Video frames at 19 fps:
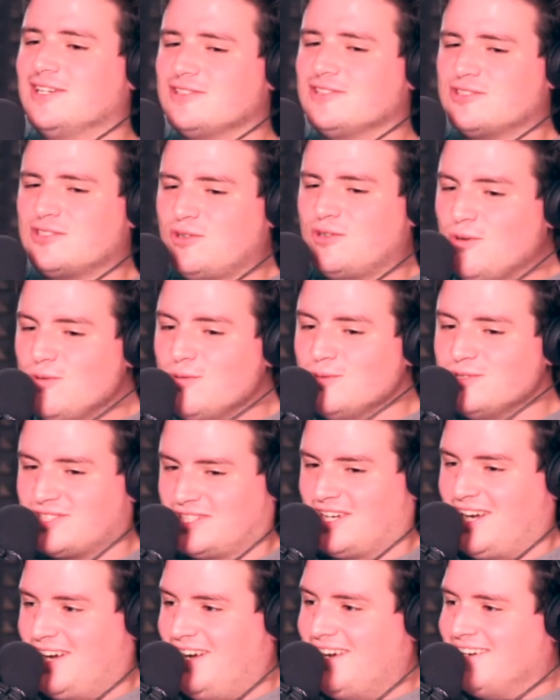
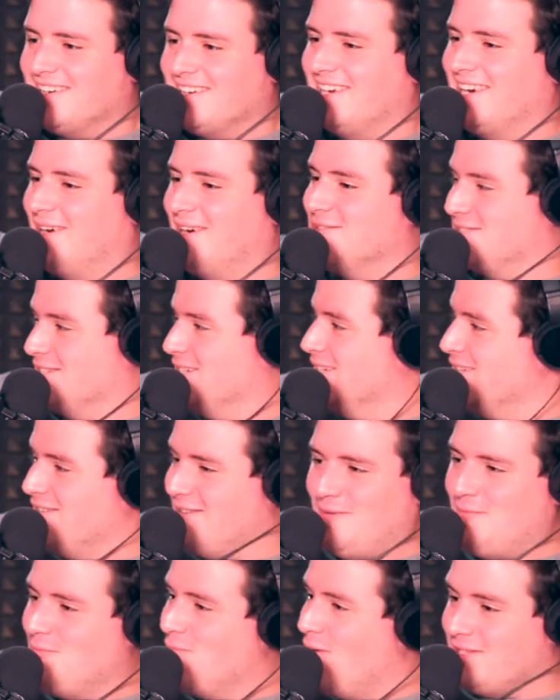"Scusa," and I was like,
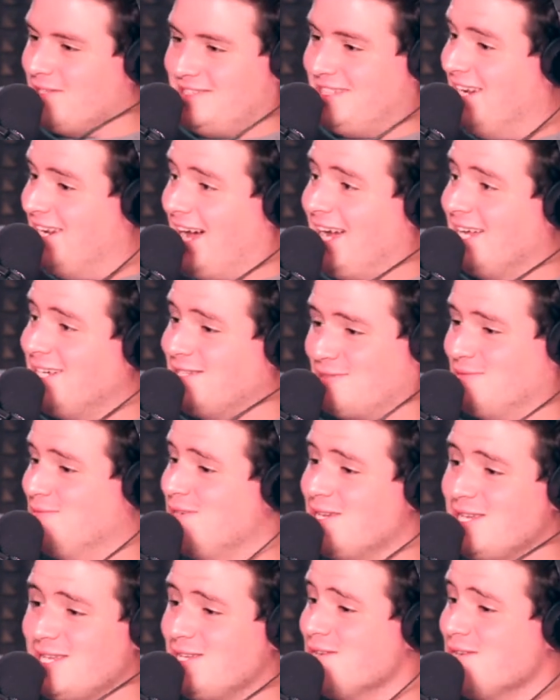"What did I
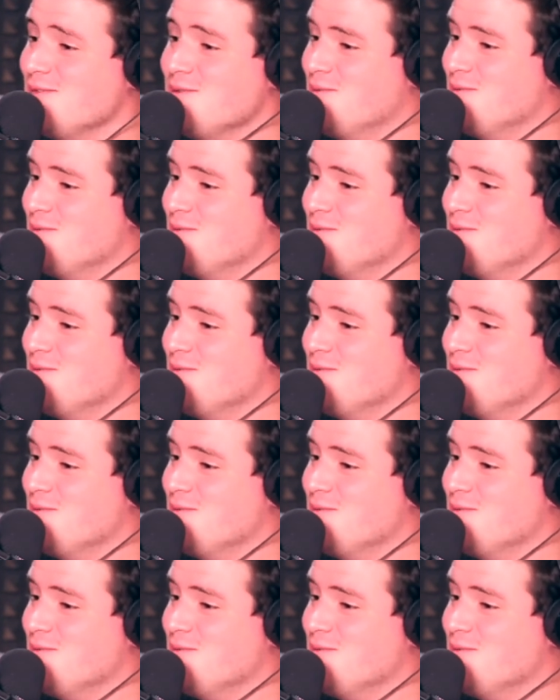do to you?"